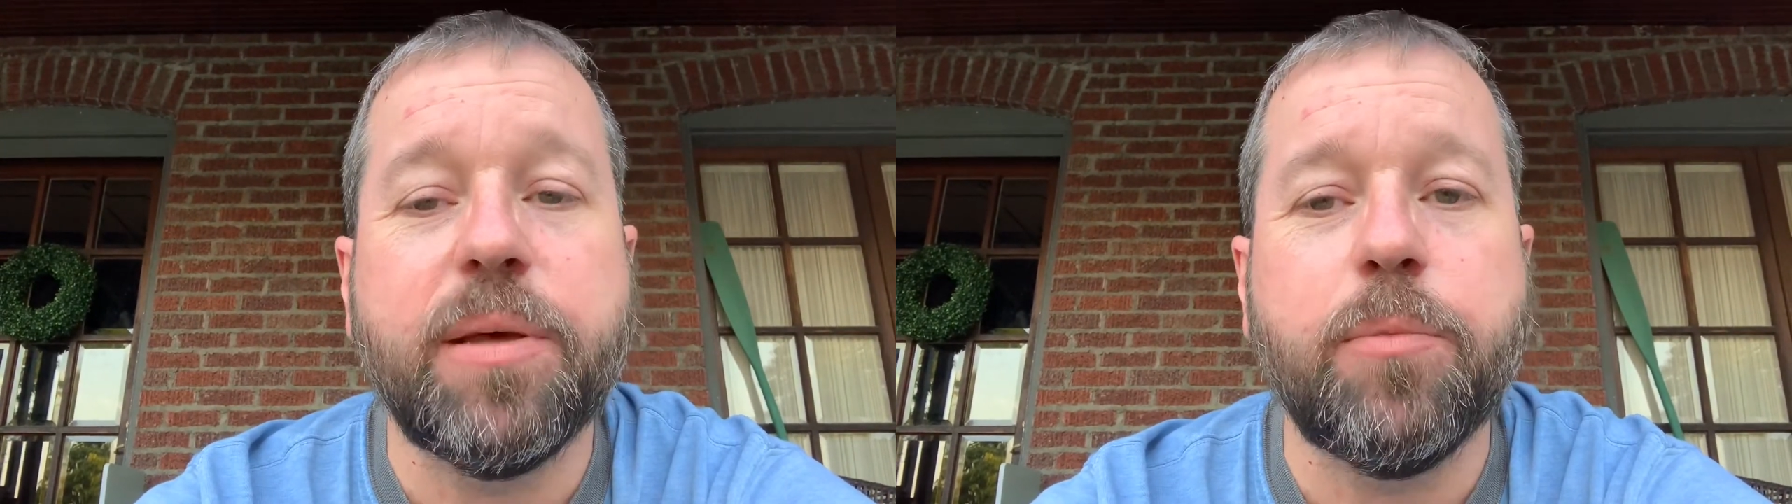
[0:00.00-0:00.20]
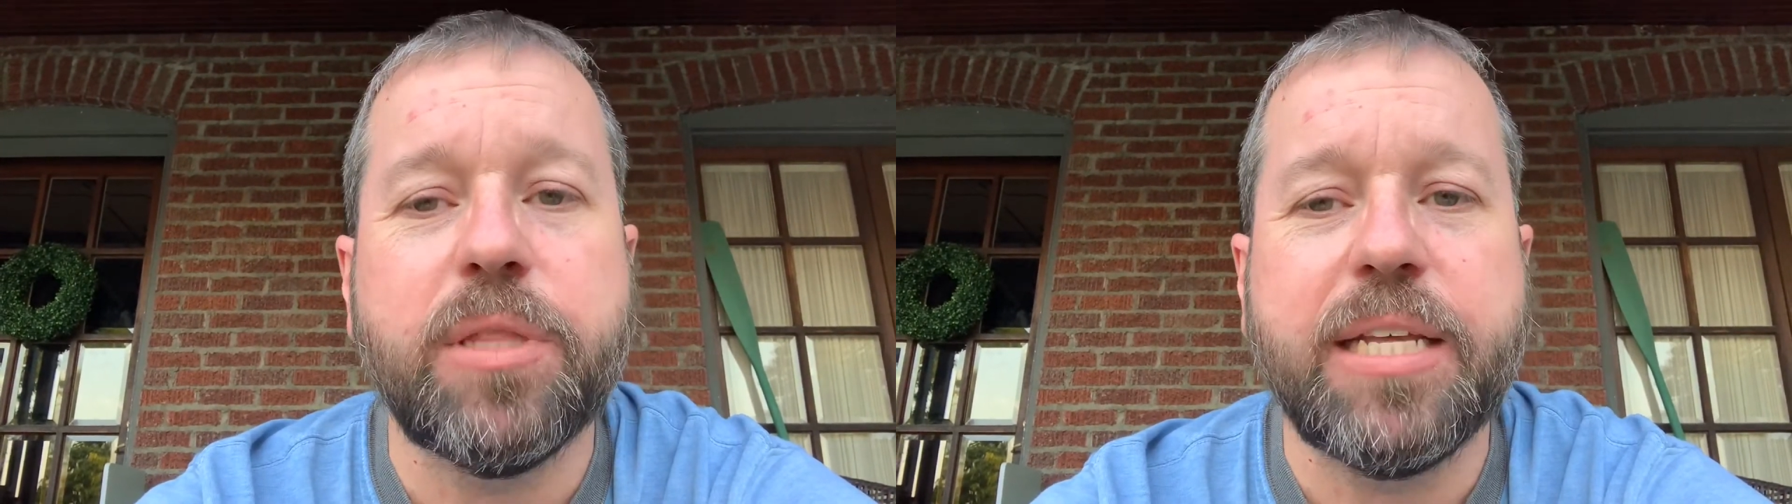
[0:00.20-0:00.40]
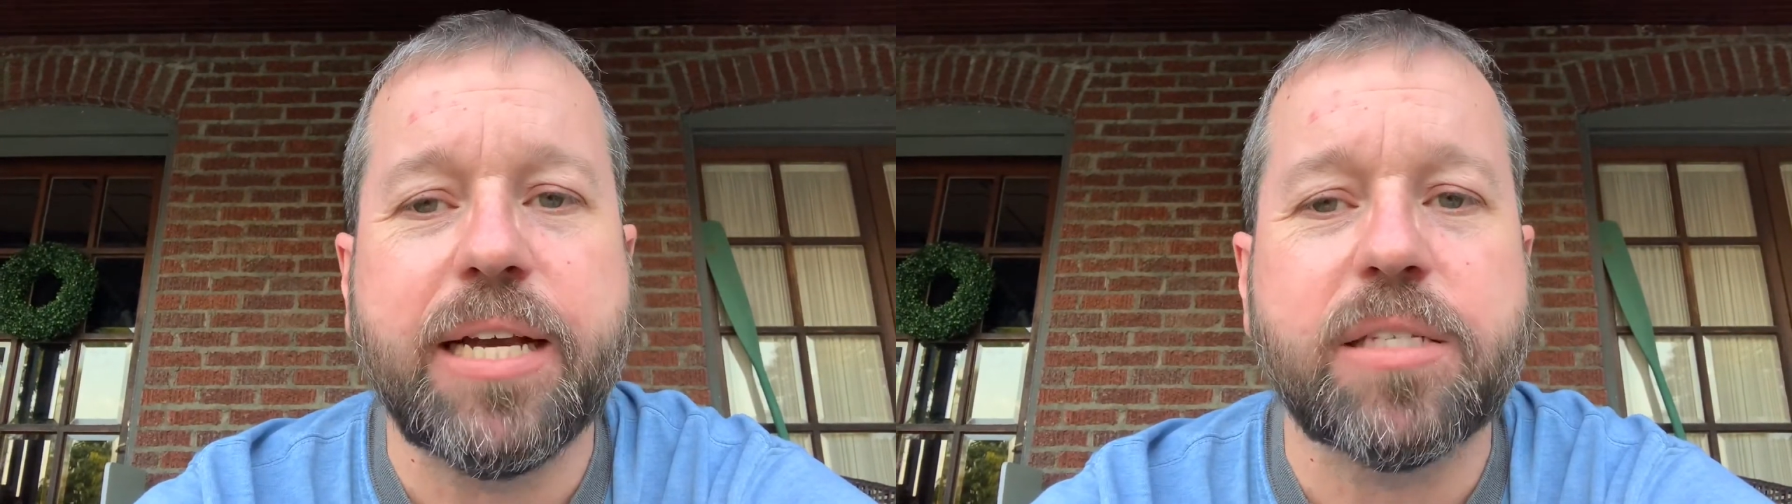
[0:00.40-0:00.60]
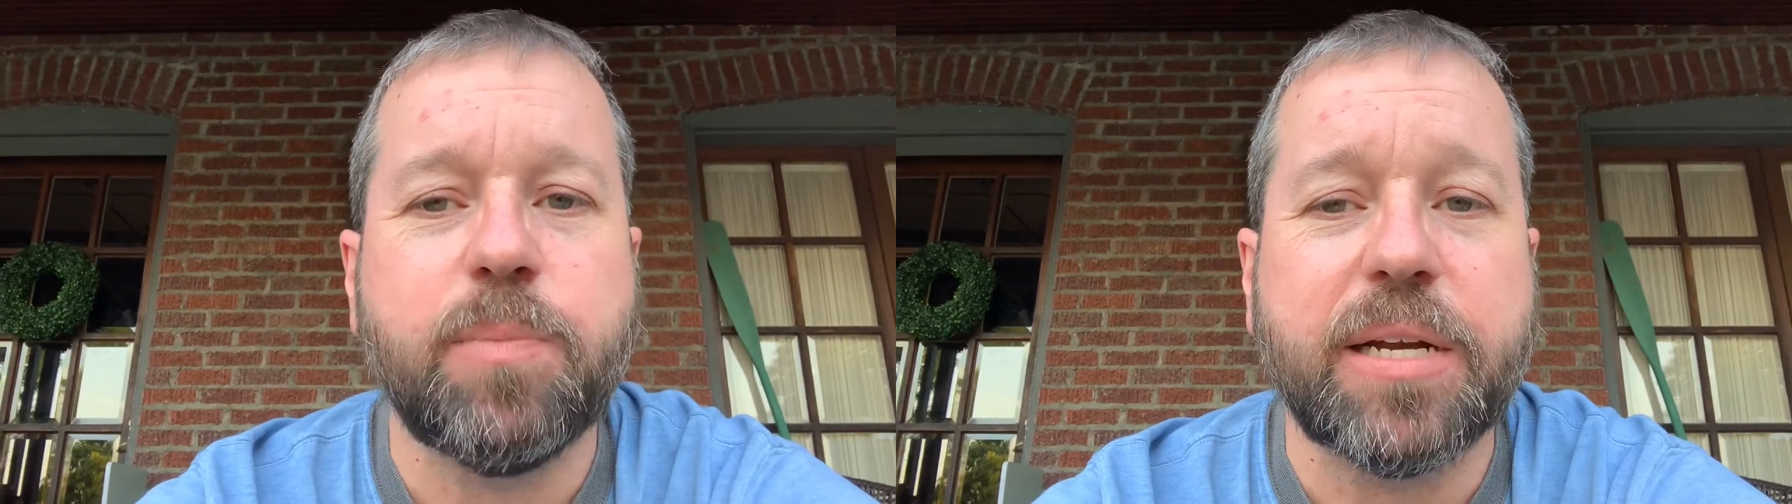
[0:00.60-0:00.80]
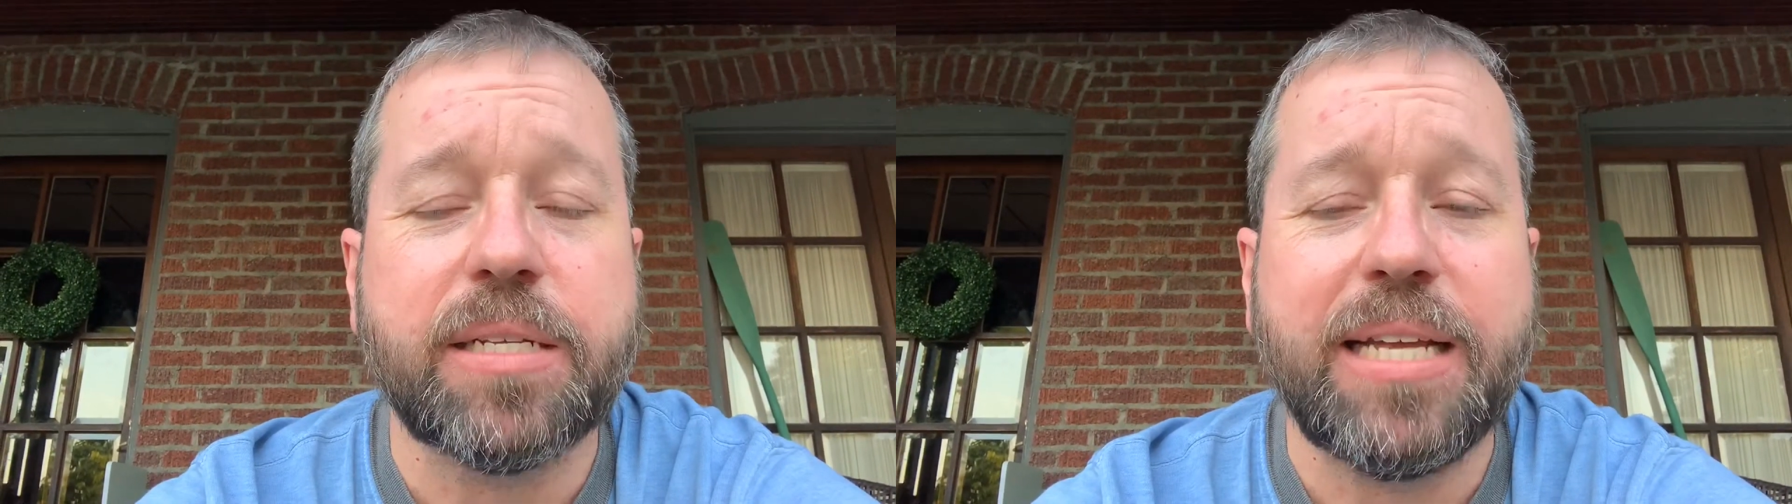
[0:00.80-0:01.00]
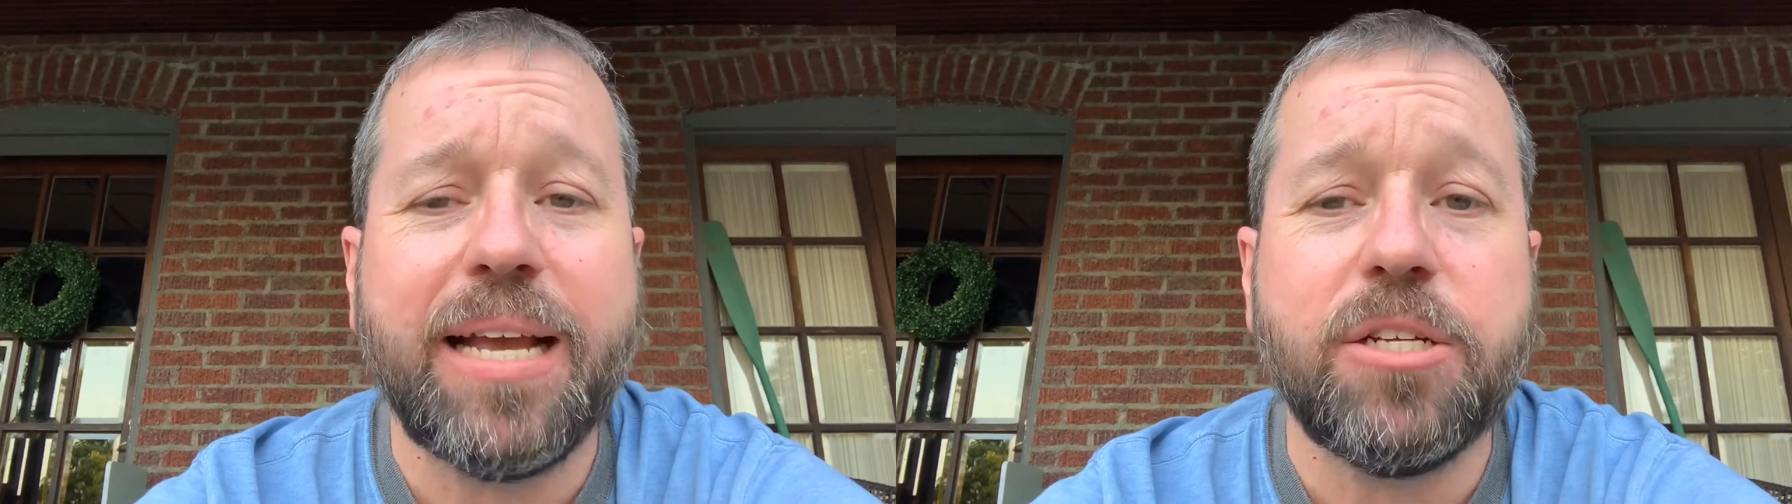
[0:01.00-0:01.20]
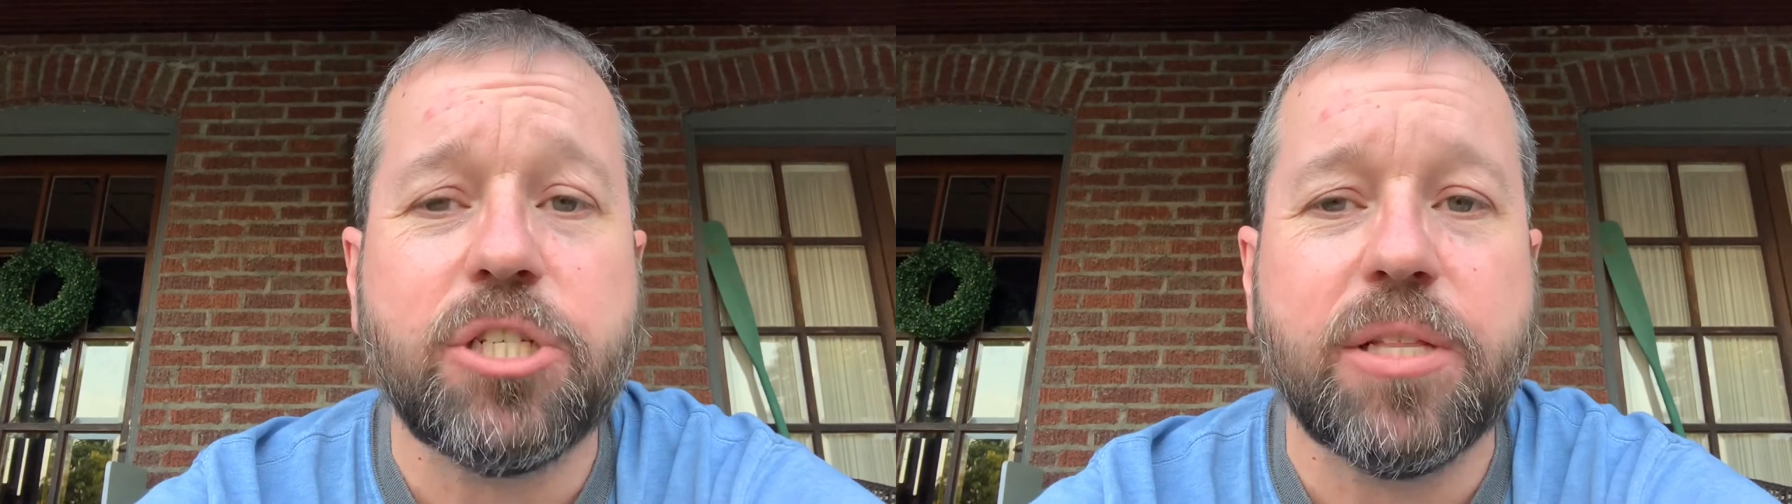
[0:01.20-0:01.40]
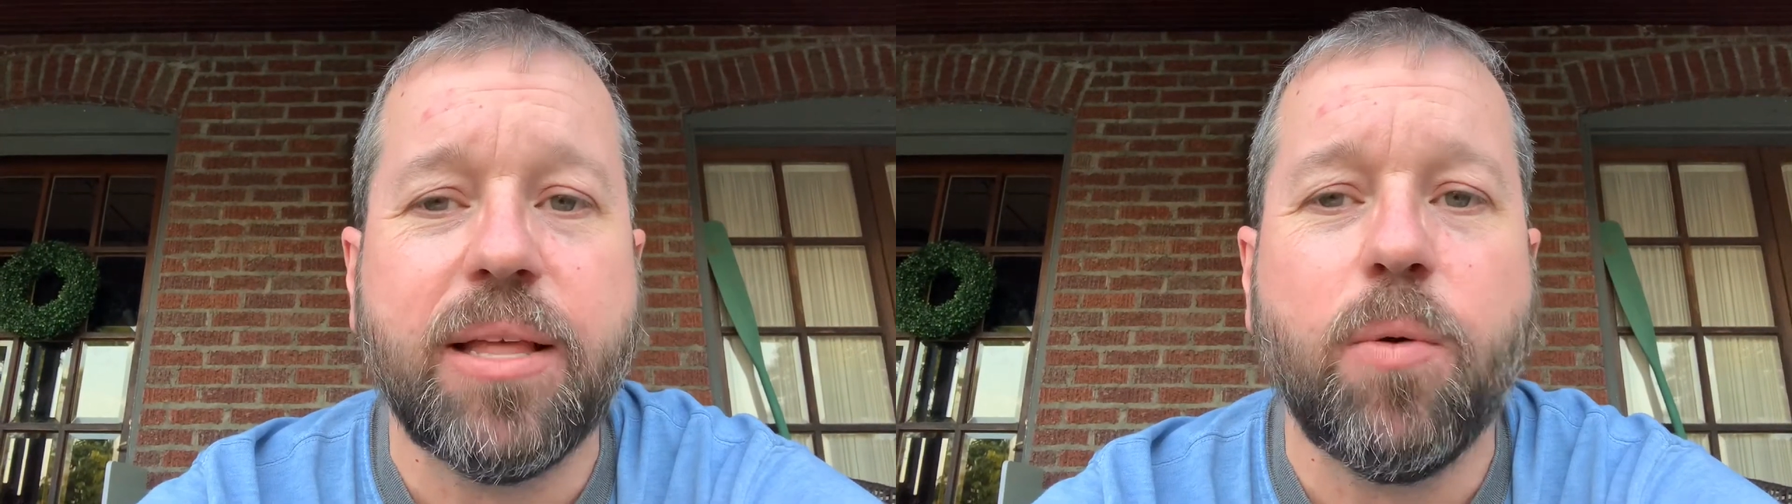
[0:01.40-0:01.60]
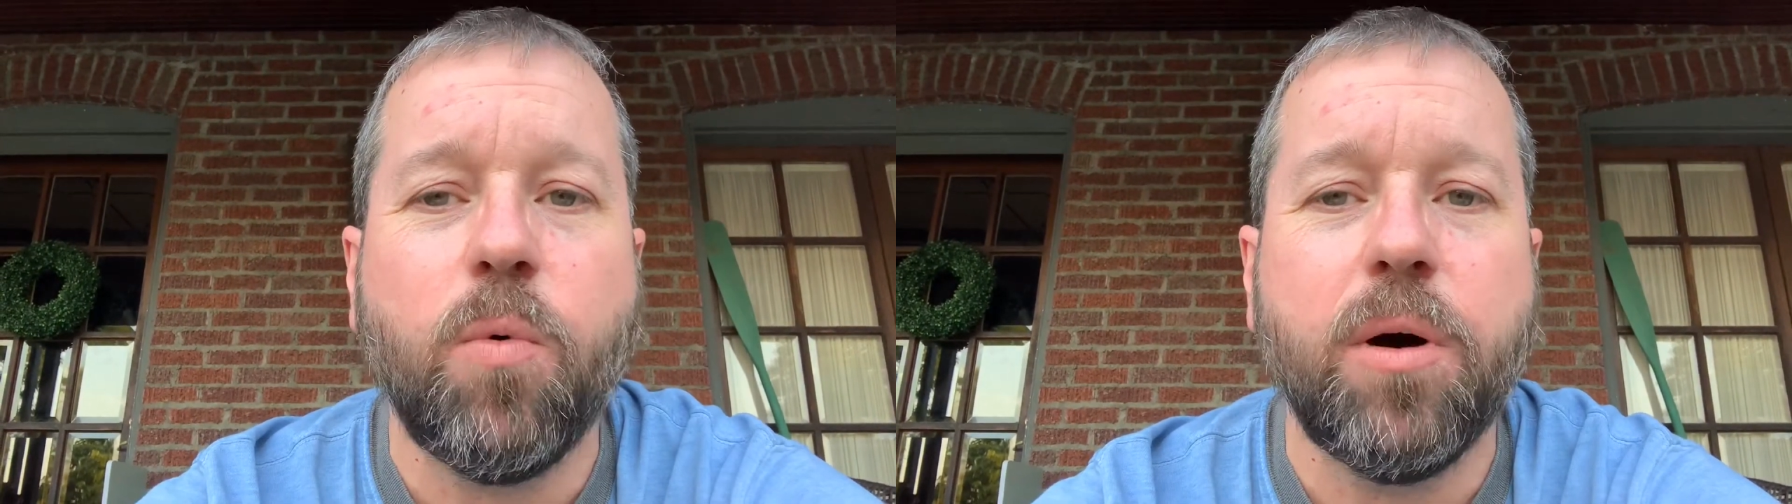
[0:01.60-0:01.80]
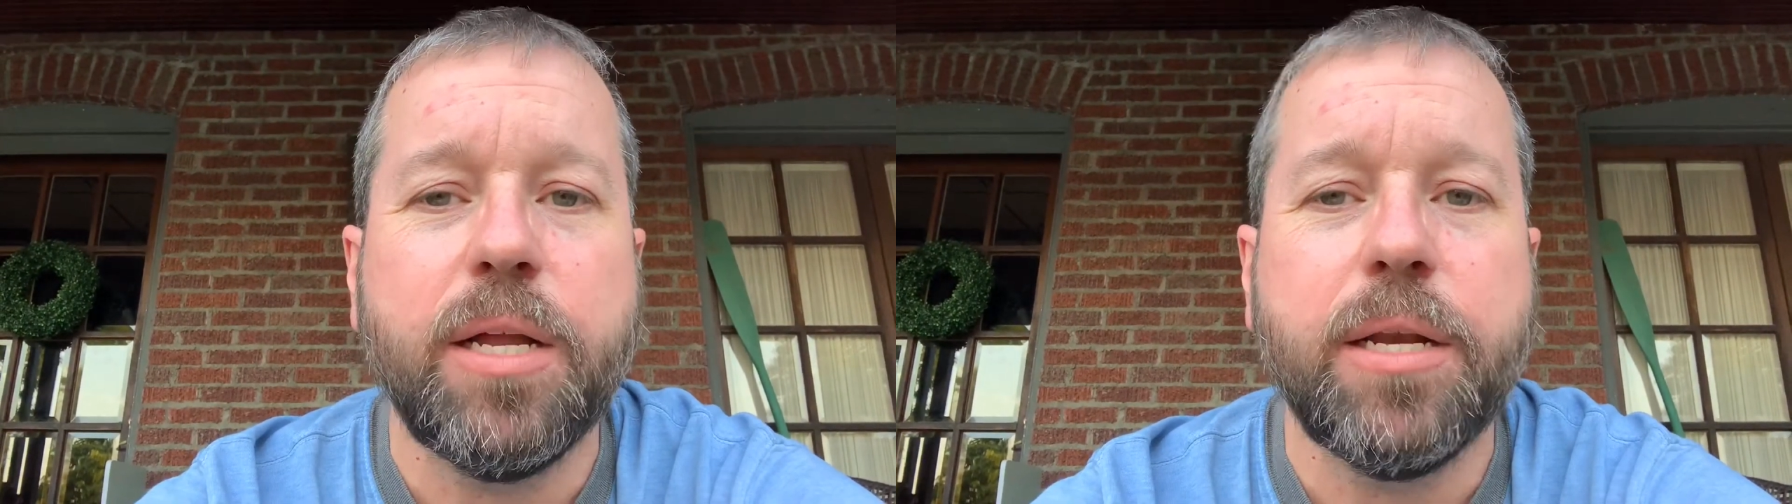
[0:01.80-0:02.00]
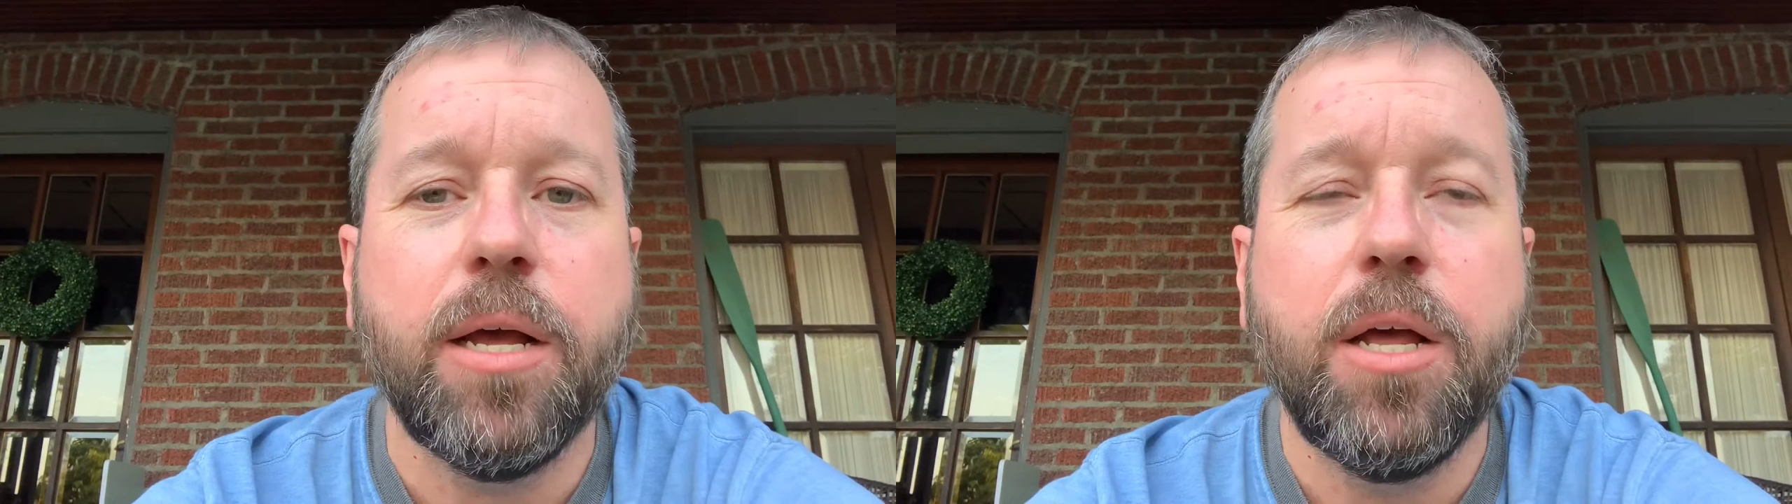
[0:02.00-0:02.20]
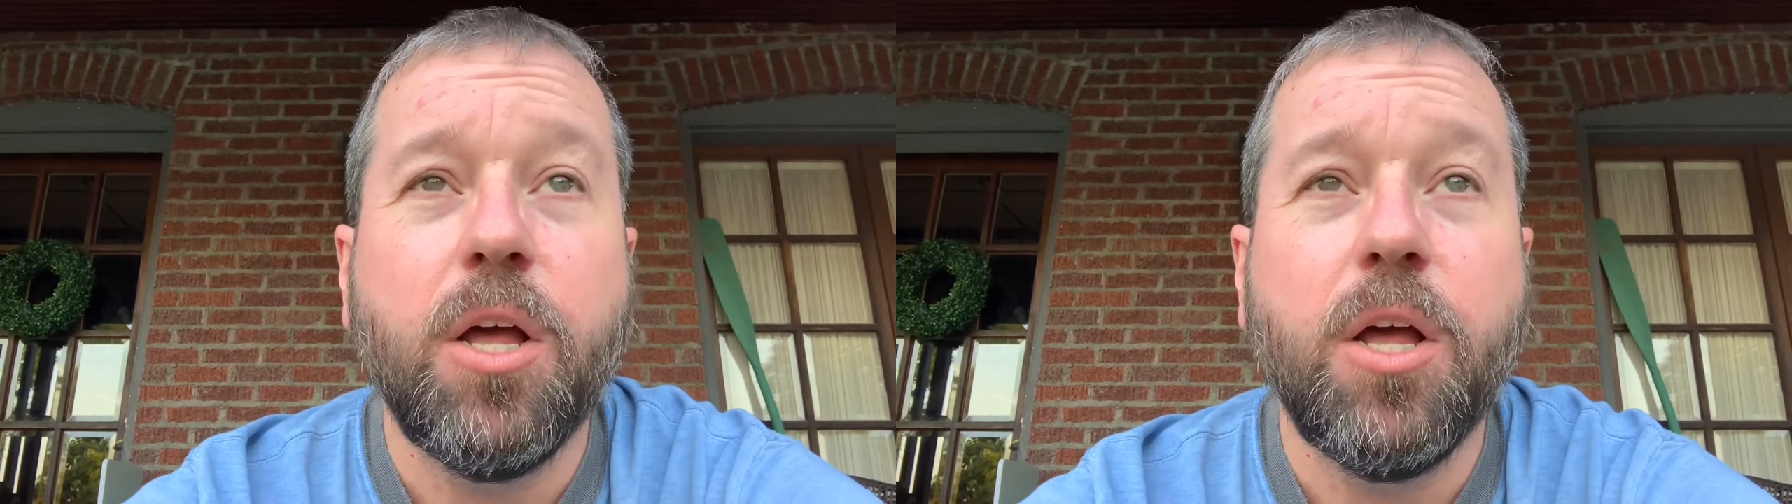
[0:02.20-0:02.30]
them with the expectation that one